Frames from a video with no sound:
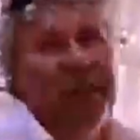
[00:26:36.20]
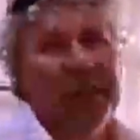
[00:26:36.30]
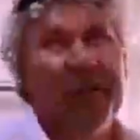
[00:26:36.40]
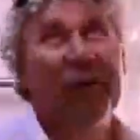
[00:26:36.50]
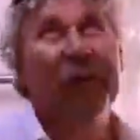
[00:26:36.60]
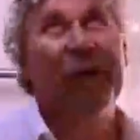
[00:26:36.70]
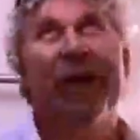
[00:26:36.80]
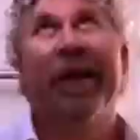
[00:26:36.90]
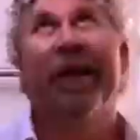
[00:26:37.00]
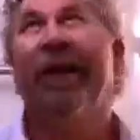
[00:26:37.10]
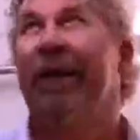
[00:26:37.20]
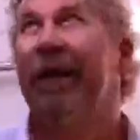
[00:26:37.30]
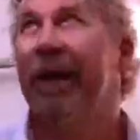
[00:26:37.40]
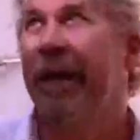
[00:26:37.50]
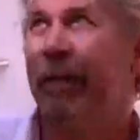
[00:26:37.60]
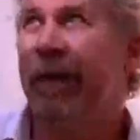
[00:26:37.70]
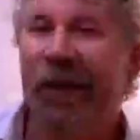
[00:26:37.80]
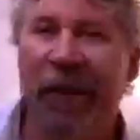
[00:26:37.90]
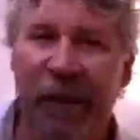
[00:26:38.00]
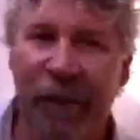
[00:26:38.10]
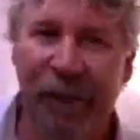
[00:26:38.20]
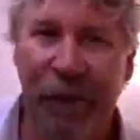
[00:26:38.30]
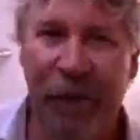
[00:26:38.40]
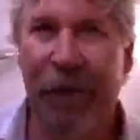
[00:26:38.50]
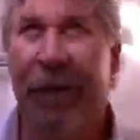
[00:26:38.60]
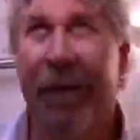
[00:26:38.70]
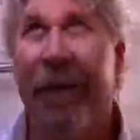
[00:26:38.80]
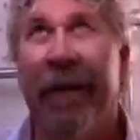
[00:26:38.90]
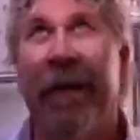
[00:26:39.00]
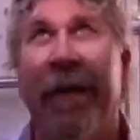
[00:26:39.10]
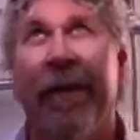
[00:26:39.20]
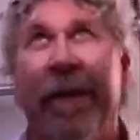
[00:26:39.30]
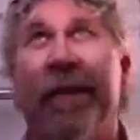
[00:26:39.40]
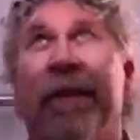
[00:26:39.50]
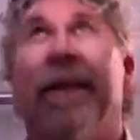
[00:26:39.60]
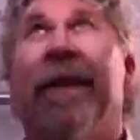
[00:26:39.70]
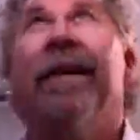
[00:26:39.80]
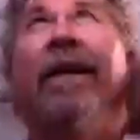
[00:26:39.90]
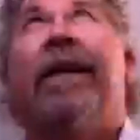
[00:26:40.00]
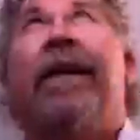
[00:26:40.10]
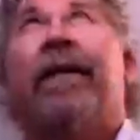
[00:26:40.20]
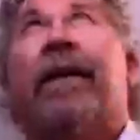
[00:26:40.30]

of room in here. Like you could be 7 foot easily, and you got